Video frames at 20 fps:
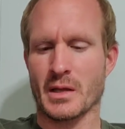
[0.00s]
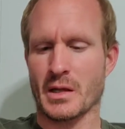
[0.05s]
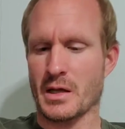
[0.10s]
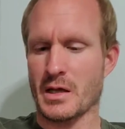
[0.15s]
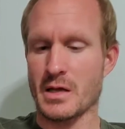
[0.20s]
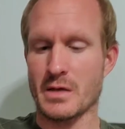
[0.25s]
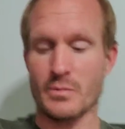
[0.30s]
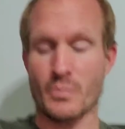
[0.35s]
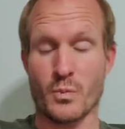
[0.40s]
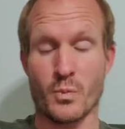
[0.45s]

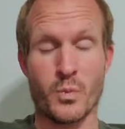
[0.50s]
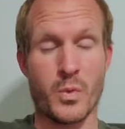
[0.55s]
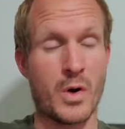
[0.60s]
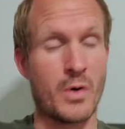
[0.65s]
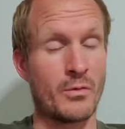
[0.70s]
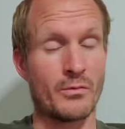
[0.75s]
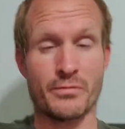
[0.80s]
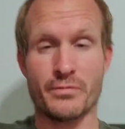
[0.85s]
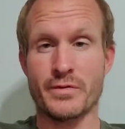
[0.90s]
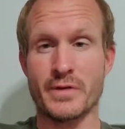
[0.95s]
It
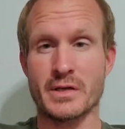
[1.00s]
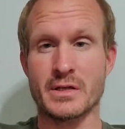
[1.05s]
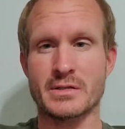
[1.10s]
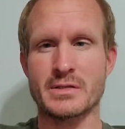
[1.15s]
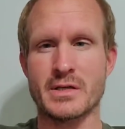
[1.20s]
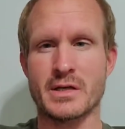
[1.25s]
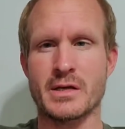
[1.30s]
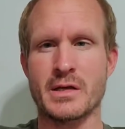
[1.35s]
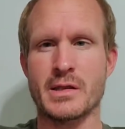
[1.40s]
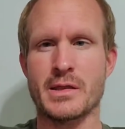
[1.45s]
won't fix
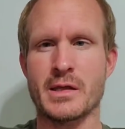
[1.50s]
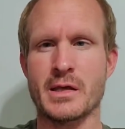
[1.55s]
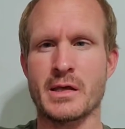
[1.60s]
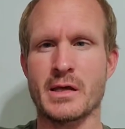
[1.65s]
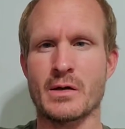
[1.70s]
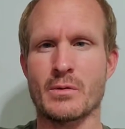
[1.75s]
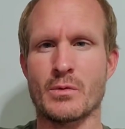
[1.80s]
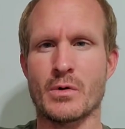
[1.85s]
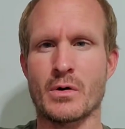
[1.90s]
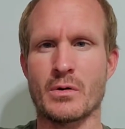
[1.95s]
anything.
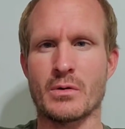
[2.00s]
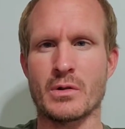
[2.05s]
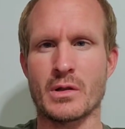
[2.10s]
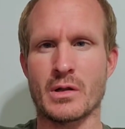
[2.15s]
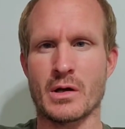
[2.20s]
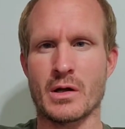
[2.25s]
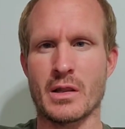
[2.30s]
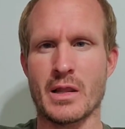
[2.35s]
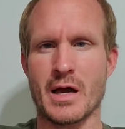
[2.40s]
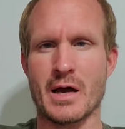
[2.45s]
It won't
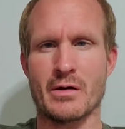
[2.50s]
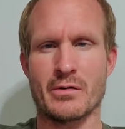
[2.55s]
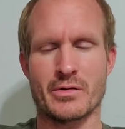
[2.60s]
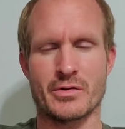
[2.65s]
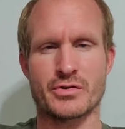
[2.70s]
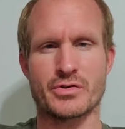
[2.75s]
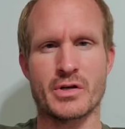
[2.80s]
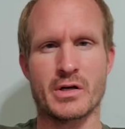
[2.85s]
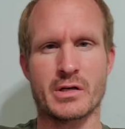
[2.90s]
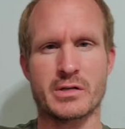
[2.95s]
allow the
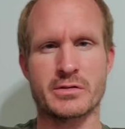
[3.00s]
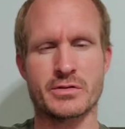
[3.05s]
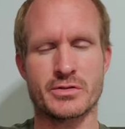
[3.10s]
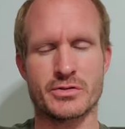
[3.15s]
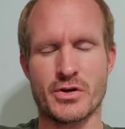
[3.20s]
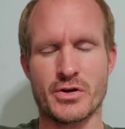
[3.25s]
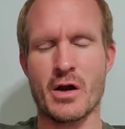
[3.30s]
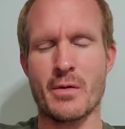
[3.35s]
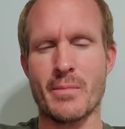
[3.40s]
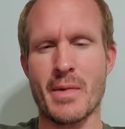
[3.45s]
truck to
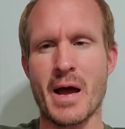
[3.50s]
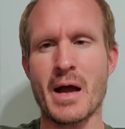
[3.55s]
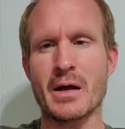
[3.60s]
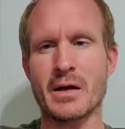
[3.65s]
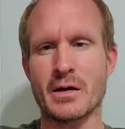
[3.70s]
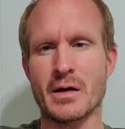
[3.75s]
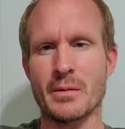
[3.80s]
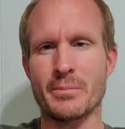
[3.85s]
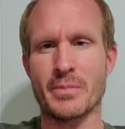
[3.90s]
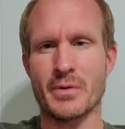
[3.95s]
start back
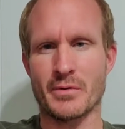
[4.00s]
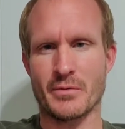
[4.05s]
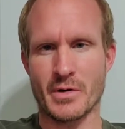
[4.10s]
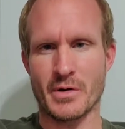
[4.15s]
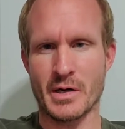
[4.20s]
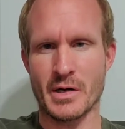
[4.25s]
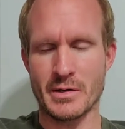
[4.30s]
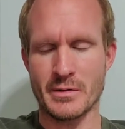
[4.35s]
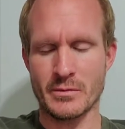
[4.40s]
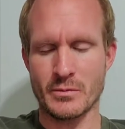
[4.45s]
up and
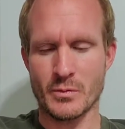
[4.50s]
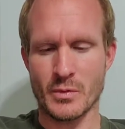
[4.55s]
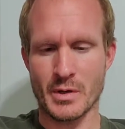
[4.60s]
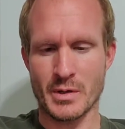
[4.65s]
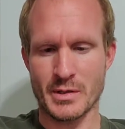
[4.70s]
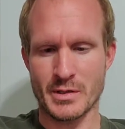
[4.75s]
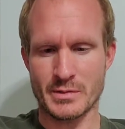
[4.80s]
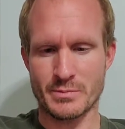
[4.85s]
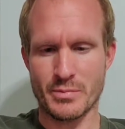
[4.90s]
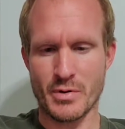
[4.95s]
run
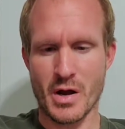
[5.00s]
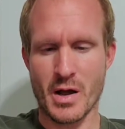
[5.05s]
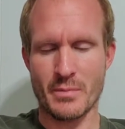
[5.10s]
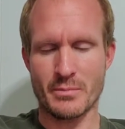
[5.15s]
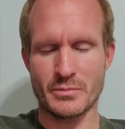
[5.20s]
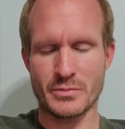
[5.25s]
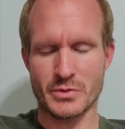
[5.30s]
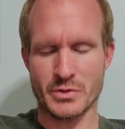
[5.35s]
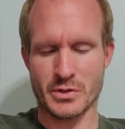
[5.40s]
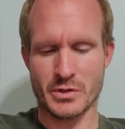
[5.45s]
when this
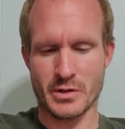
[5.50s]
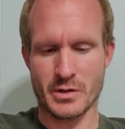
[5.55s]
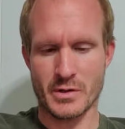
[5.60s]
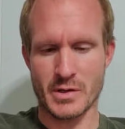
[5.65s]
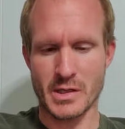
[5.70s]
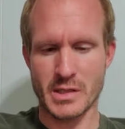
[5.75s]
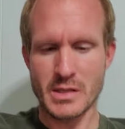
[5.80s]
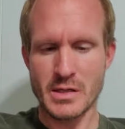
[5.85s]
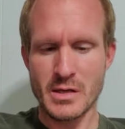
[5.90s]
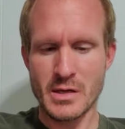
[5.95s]
problem's
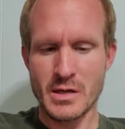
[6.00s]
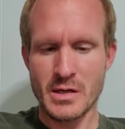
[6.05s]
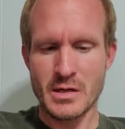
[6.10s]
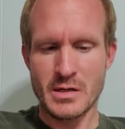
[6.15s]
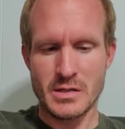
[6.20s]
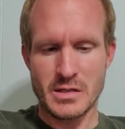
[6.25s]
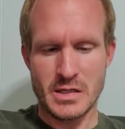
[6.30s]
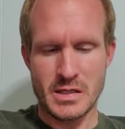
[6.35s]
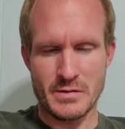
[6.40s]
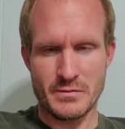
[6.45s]
occurring,
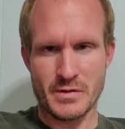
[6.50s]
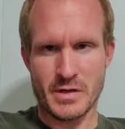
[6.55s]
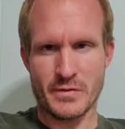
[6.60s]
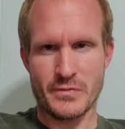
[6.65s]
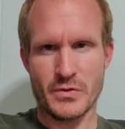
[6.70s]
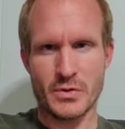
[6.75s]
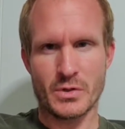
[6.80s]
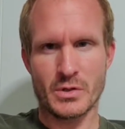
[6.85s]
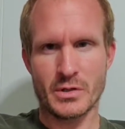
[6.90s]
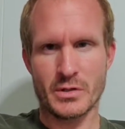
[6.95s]
even
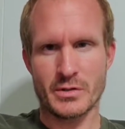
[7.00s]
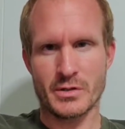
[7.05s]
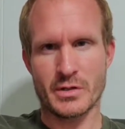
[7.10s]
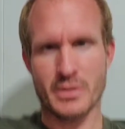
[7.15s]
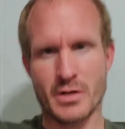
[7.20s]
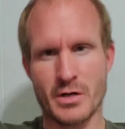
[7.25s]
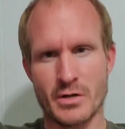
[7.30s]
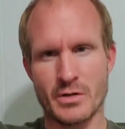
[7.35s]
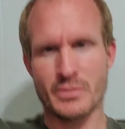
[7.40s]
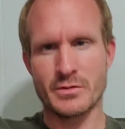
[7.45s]
if you clear the
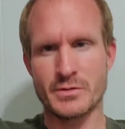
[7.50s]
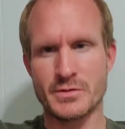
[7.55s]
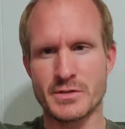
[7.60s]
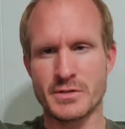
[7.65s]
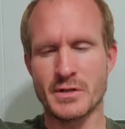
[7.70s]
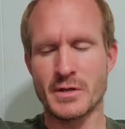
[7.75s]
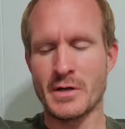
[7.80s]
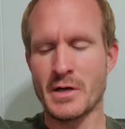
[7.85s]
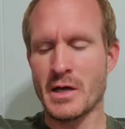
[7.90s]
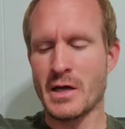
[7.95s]
codes.
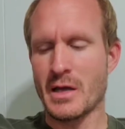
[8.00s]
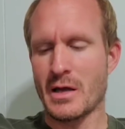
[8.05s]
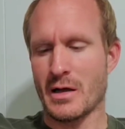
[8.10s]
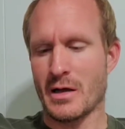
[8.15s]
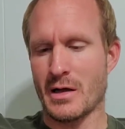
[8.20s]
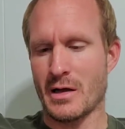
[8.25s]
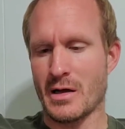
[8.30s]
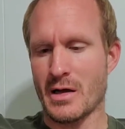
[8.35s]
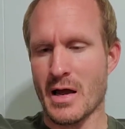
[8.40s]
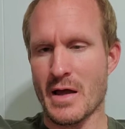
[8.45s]

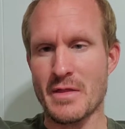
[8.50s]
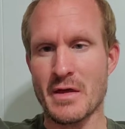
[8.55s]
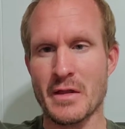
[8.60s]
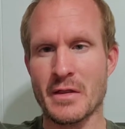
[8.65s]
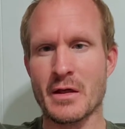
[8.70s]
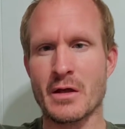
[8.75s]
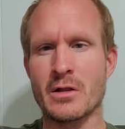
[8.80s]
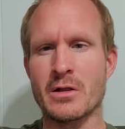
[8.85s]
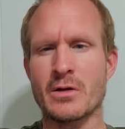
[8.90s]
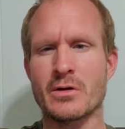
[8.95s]
And then
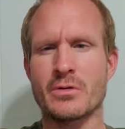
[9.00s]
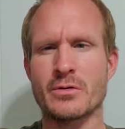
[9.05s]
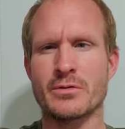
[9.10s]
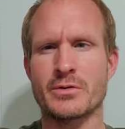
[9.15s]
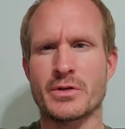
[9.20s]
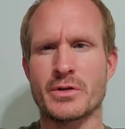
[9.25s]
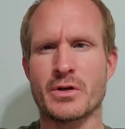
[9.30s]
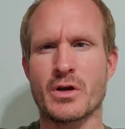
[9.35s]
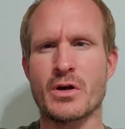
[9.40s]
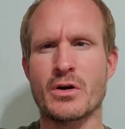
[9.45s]
the
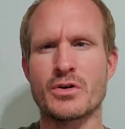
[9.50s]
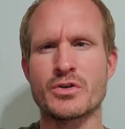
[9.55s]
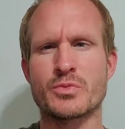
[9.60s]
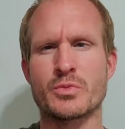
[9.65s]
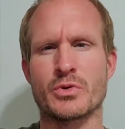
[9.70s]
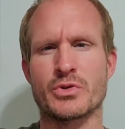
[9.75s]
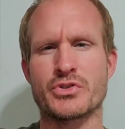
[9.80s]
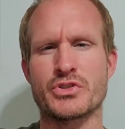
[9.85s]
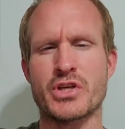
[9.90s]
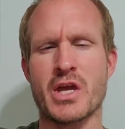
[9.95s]
codes
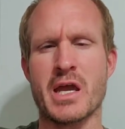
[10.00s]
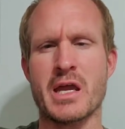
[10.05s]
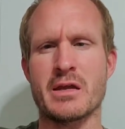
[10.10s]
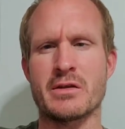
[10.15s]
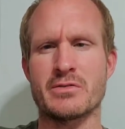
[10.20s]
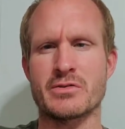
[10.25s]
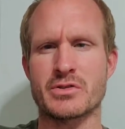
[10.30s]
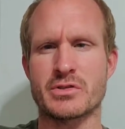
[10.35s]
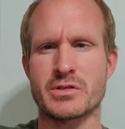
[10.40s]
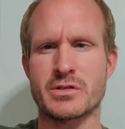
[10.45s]
will
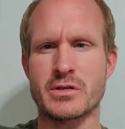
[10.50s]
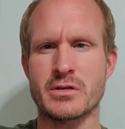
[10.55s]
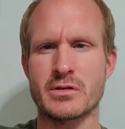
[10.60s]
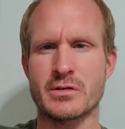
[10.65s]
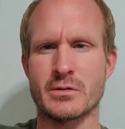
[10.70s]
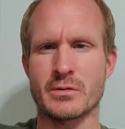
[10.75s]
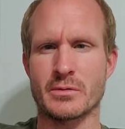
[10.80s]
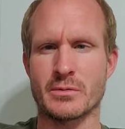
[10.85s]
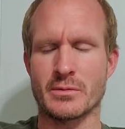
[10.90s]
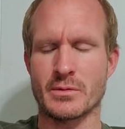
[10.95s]
change
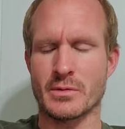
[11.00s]
too.